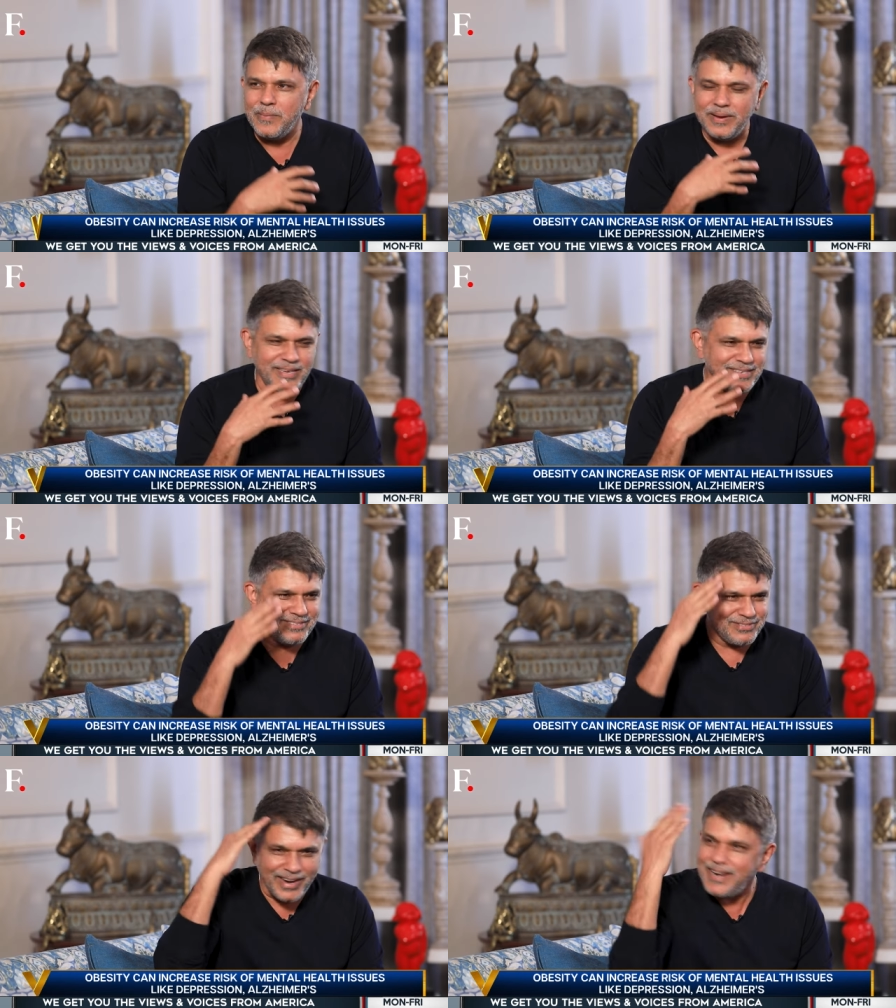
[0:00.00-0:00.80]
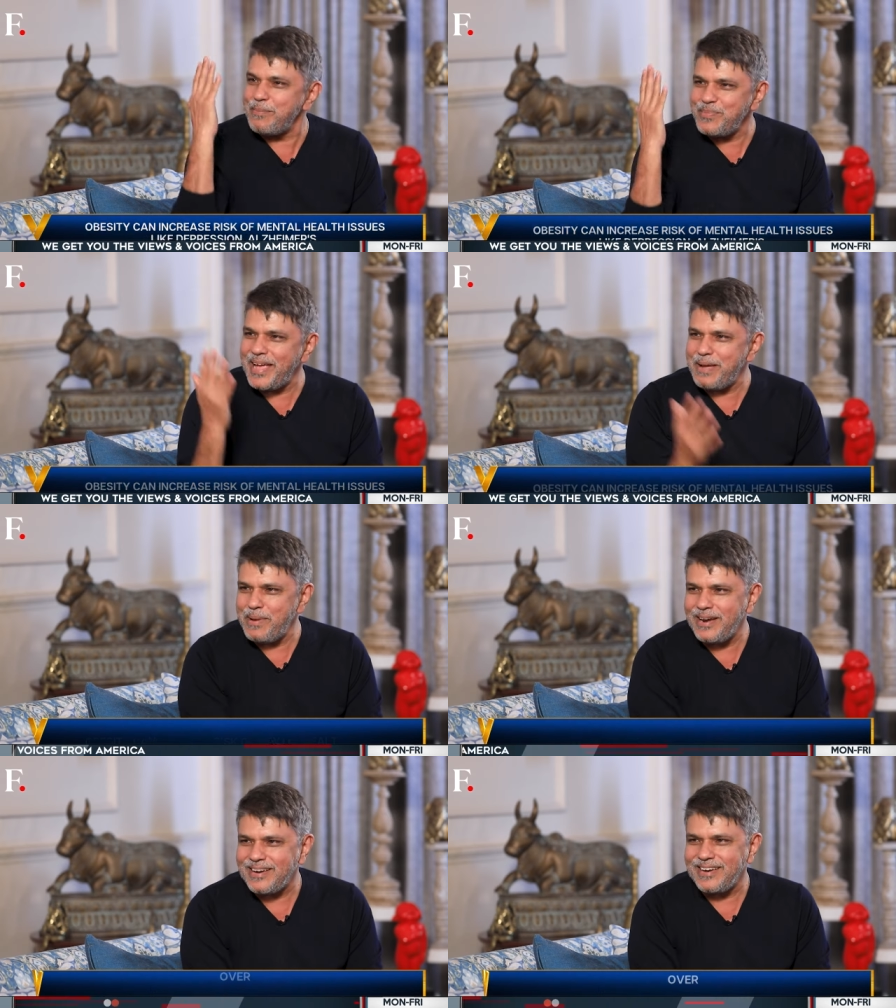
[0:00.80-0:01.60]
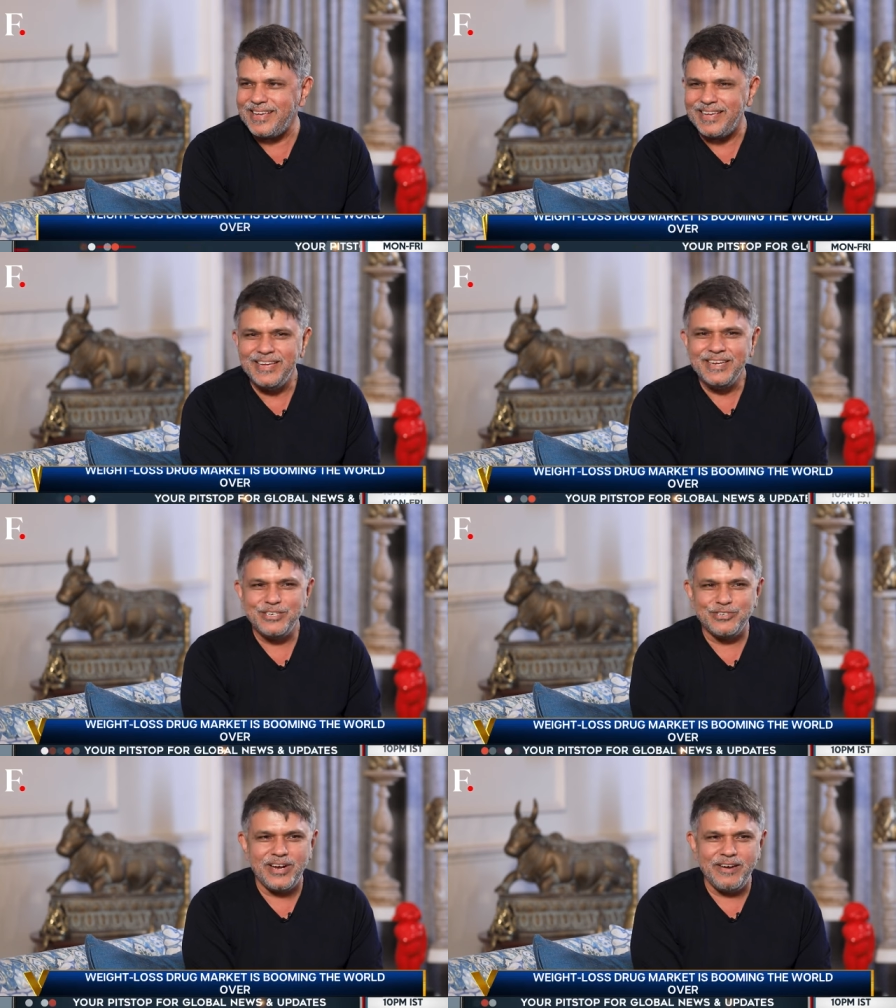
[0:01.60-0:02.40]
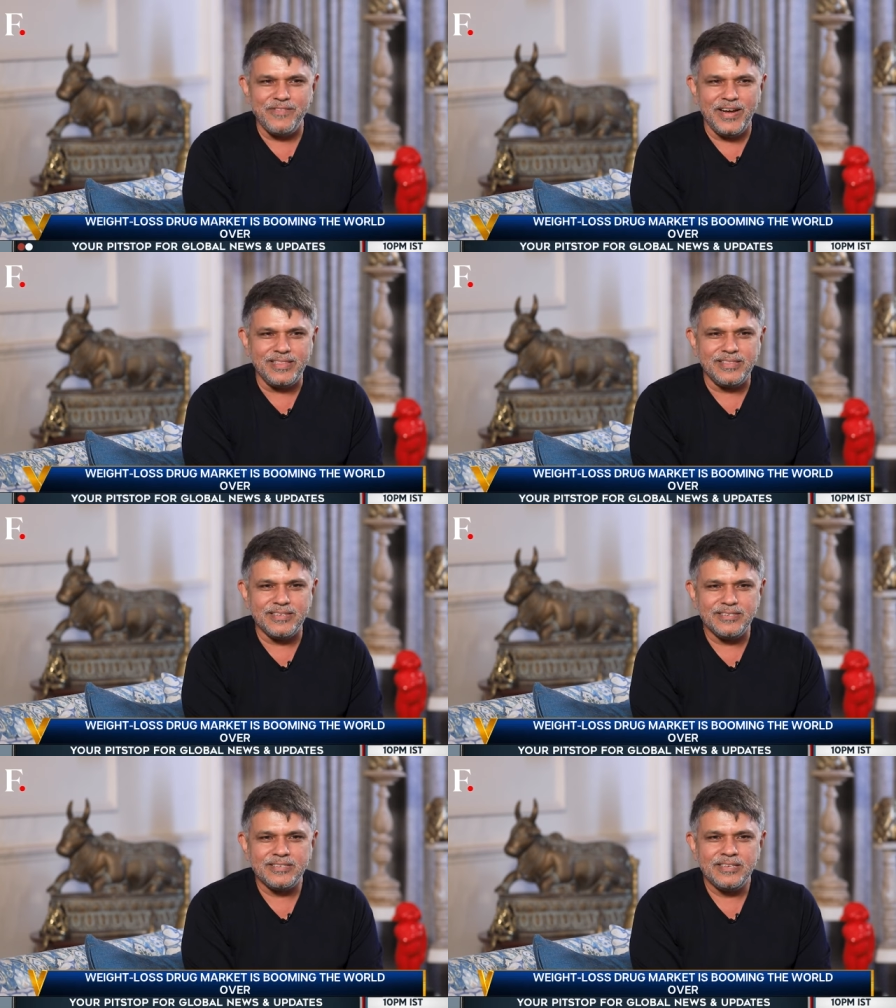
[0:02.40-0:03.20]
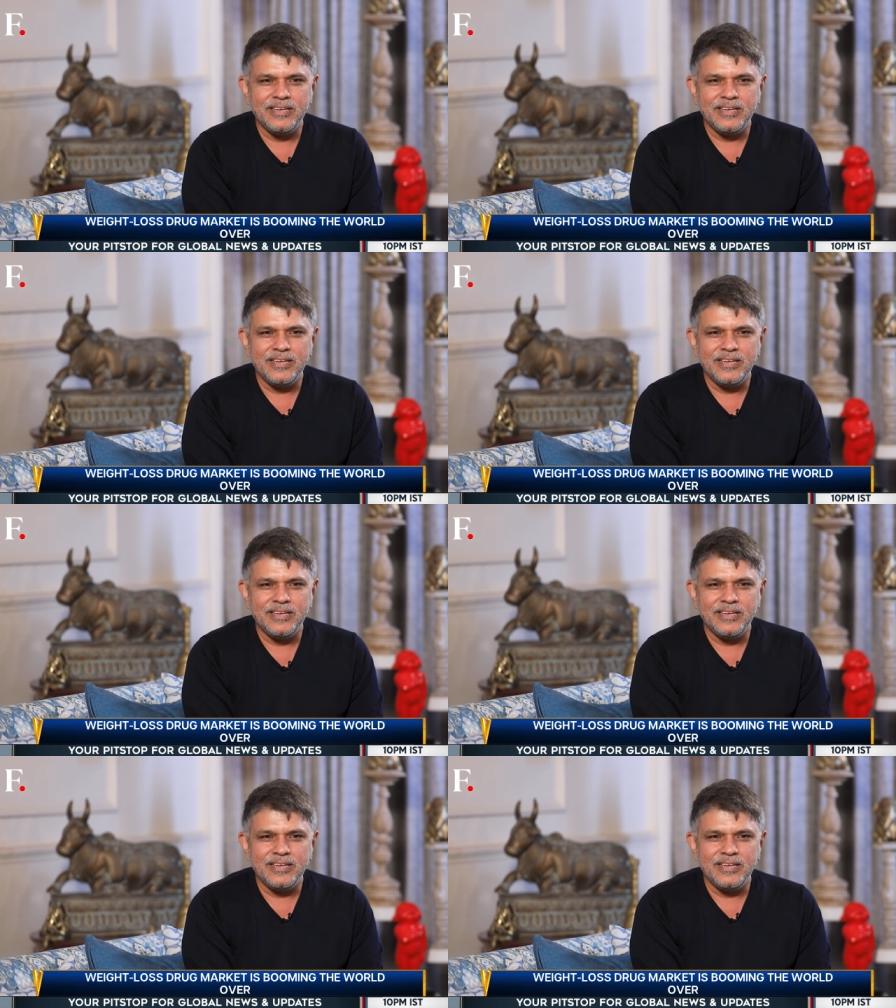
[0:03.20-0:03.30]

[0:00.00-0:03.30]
He's right up there mentally to try and fight this.